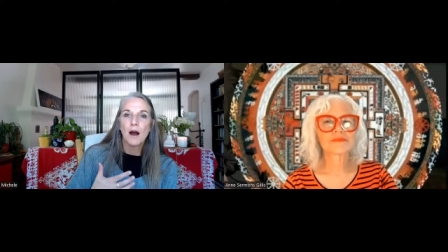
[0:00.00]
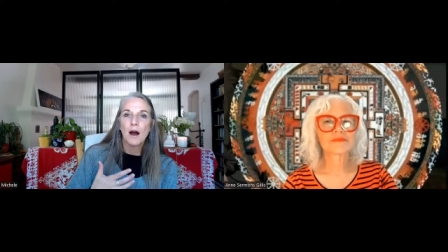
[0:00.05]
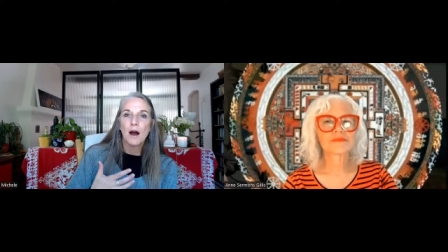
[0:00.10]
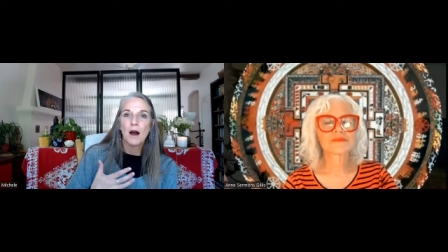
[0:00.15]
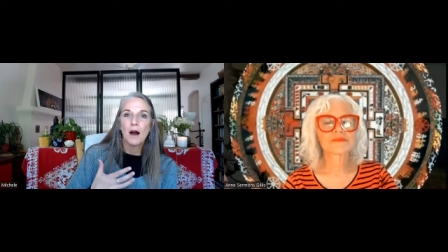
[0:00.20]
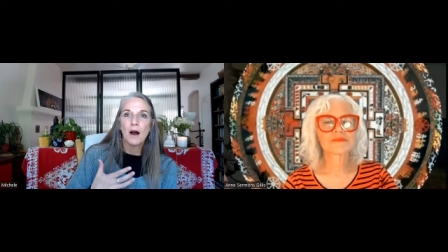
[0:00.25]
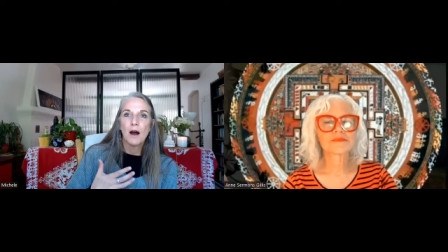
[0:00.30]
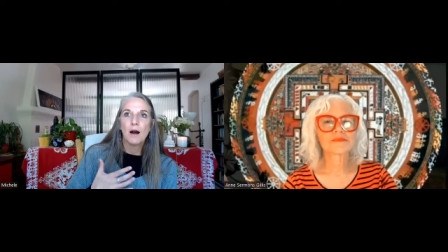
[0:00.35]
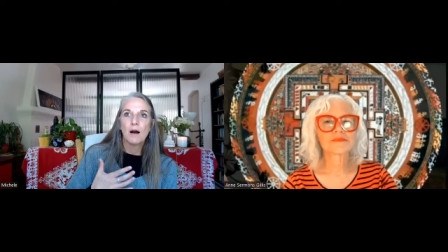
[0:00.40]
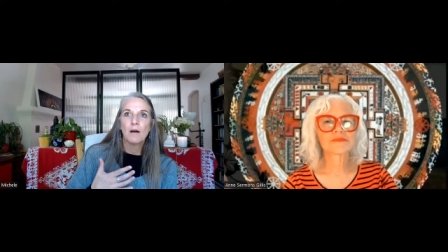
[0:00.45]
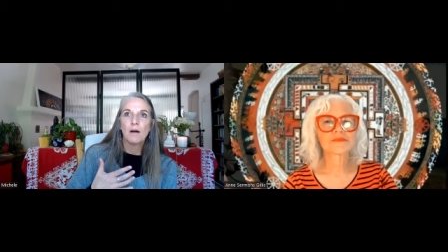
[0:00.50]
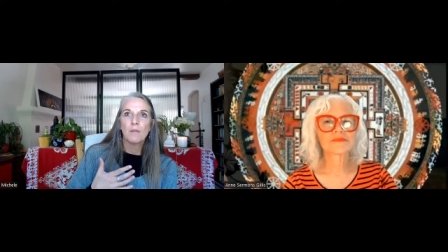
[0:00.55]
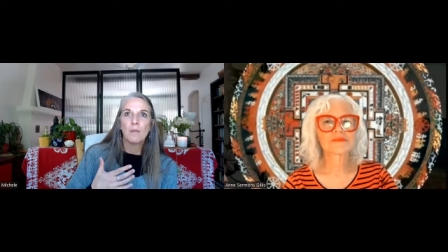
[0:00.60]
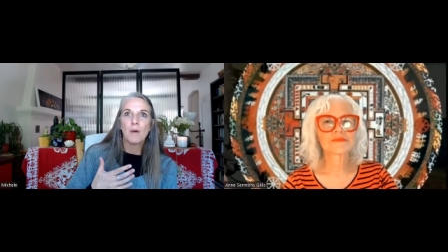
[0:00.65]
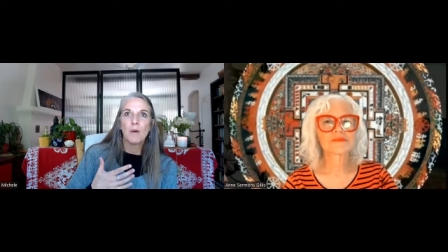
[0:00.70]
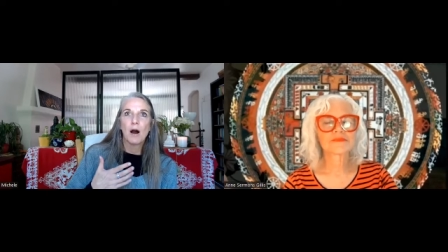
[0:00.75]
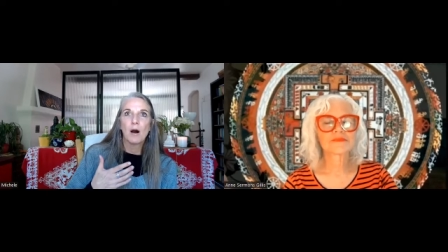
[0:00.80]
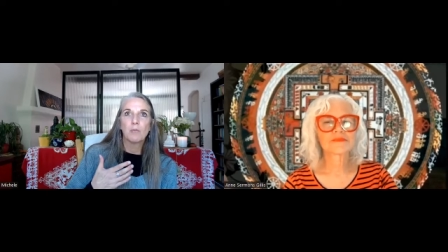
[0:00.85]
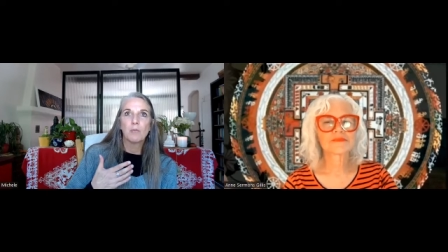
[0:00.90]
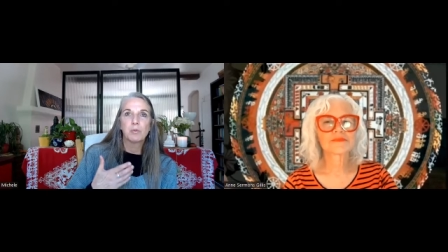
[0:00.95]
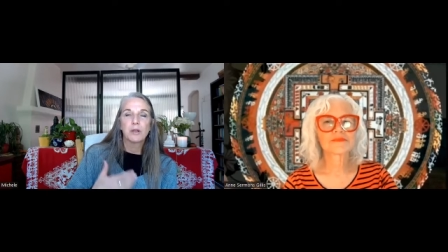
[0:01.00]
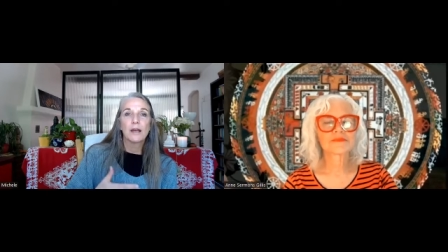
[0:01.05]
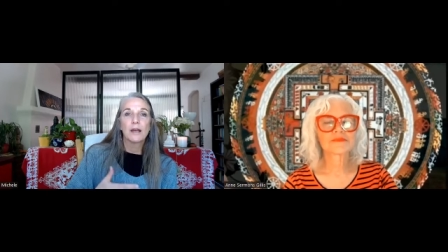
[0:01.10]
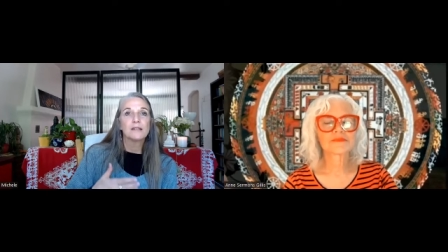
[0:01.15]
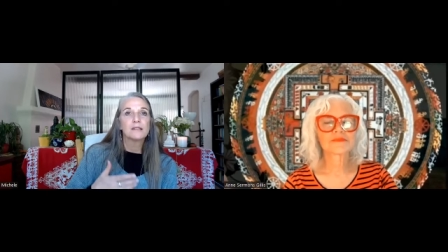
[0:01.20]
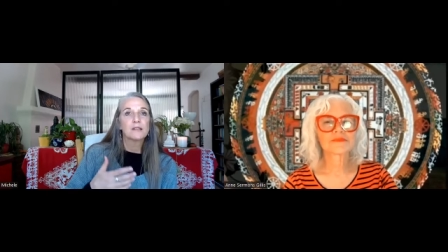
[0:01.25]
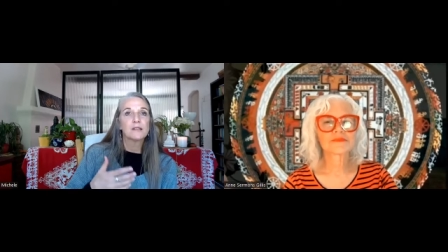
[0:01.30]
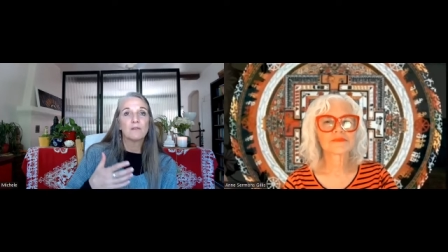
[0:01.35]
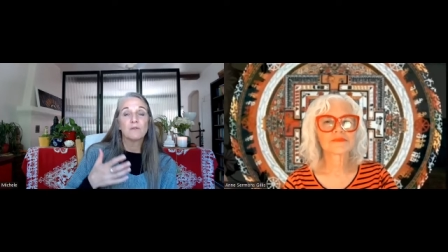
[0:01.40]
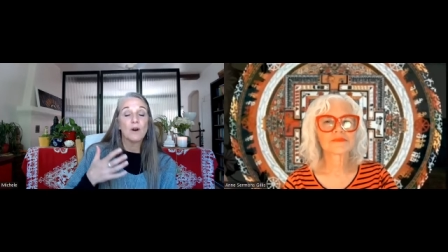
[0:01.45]
a
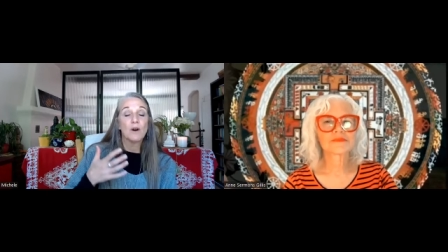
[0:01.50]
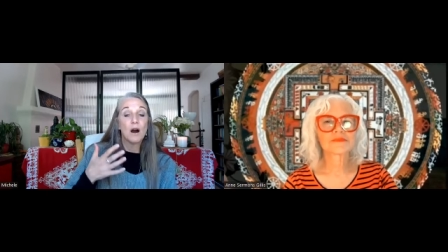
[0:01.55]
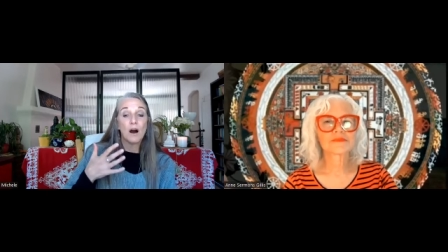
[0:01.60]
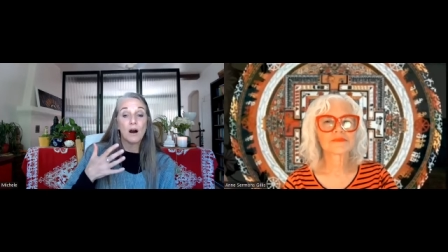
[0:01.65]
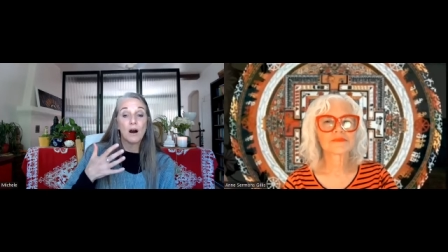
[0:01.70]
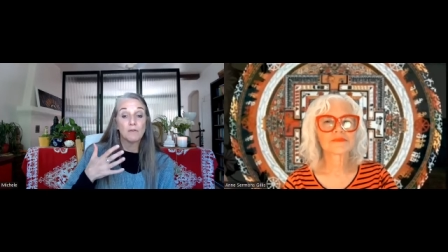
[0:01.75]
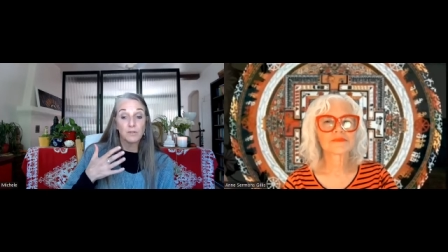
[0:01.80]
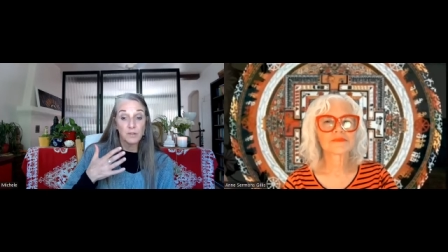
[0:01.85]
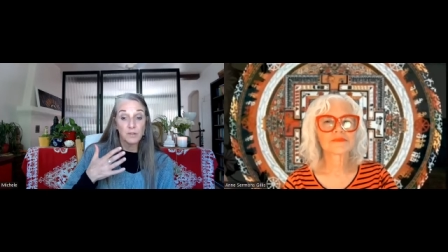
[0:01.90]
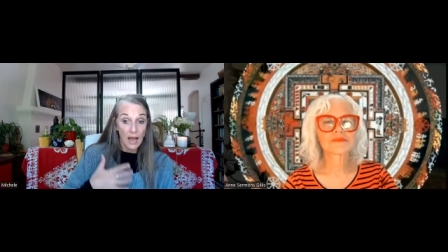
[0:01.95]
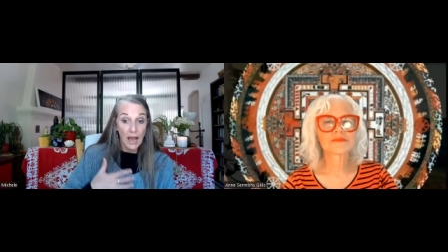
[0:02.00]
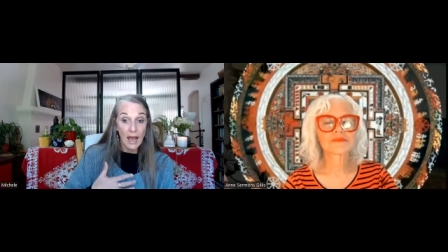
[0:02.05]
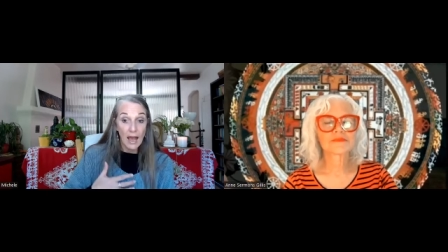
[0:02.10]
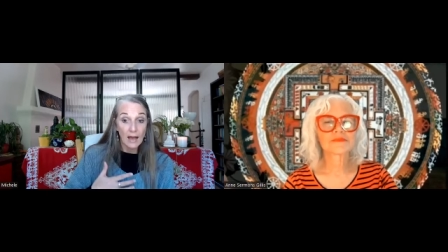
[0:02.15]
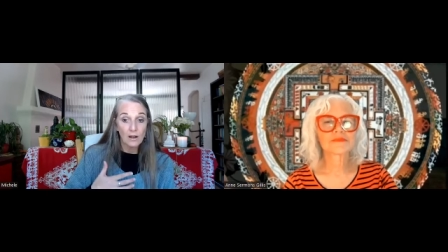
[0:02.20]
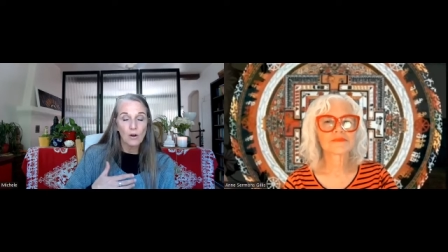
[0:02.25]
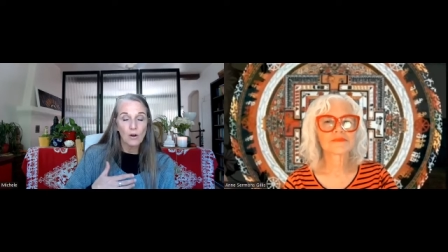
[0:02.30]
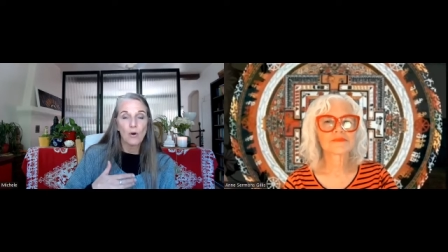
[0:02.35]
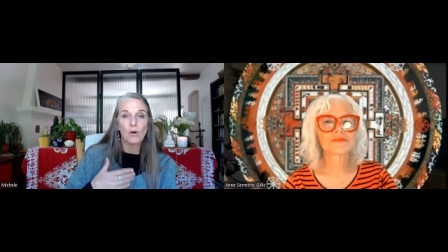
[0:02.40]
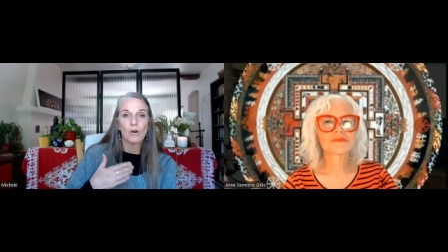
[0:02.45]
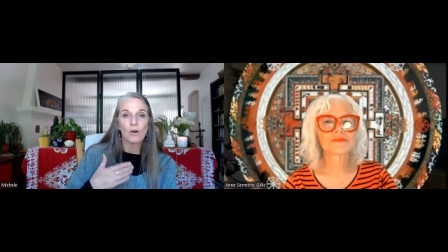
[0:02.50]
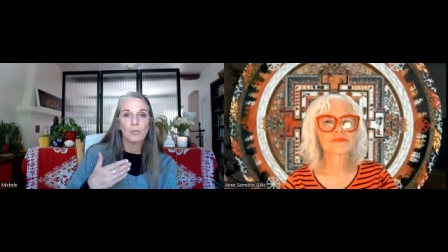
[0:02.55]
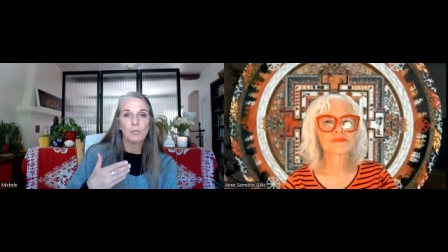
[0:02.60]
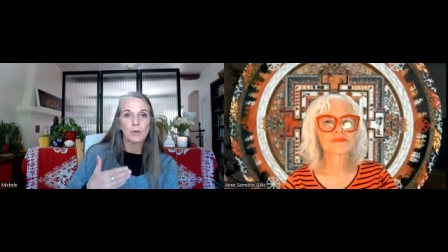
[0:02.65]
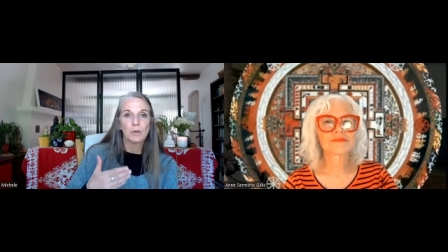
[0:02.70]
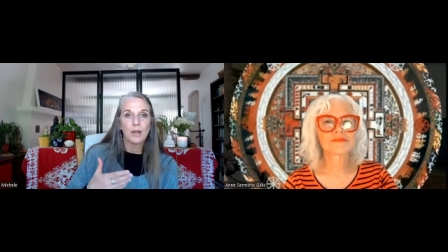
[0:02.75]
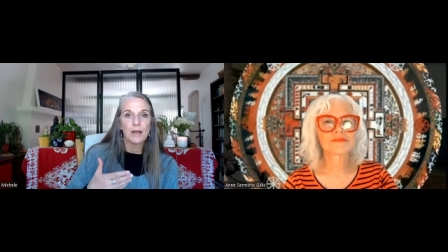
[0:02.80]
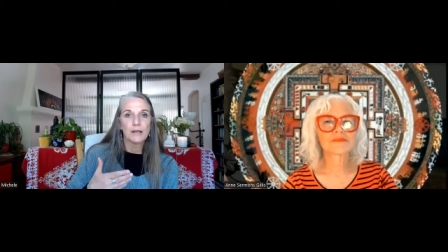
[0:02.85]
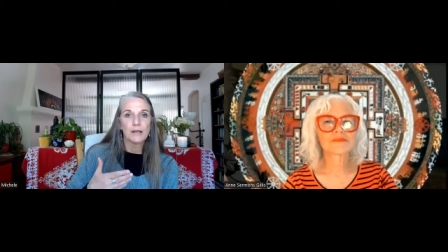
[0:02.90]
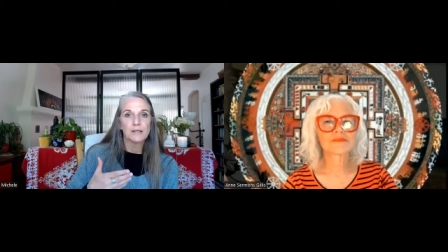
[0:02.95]
place of lack or a
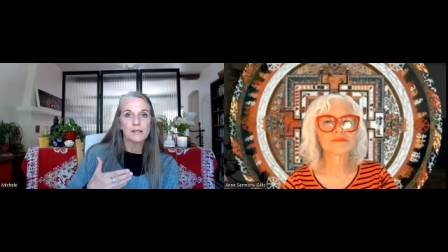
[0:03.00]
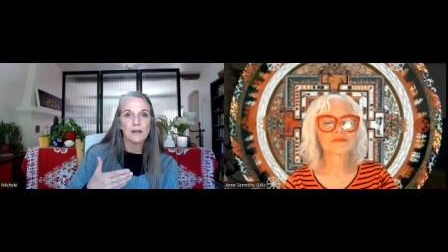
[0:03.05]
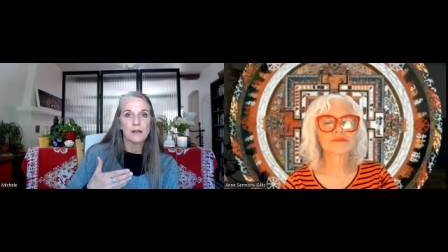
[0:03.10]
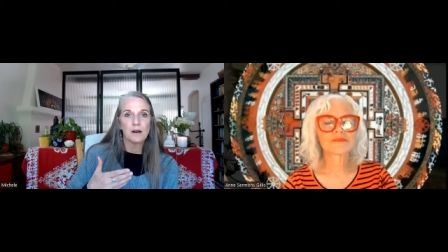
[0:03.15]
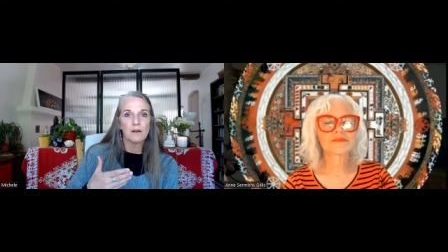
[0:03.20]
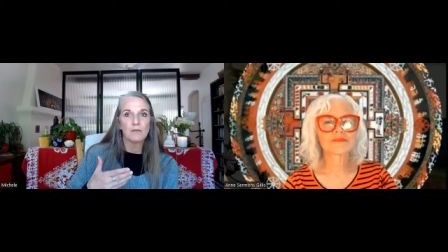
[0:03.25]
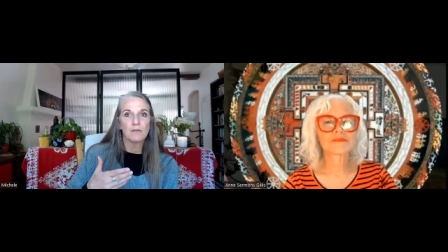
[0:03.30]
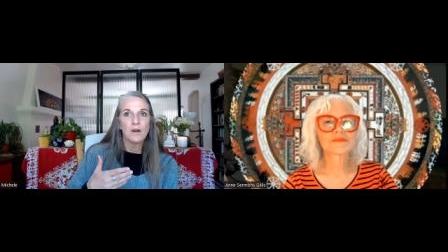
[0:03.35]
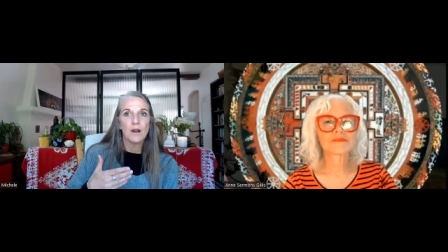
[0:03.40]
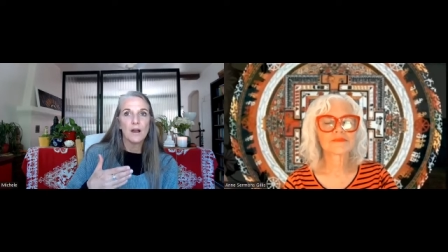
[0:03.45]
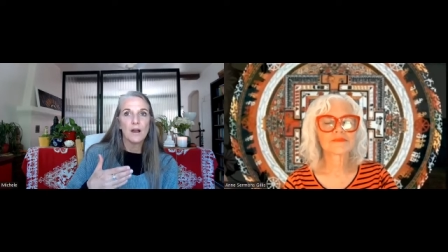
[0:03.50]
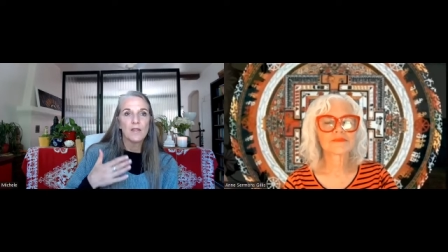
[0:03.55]
place of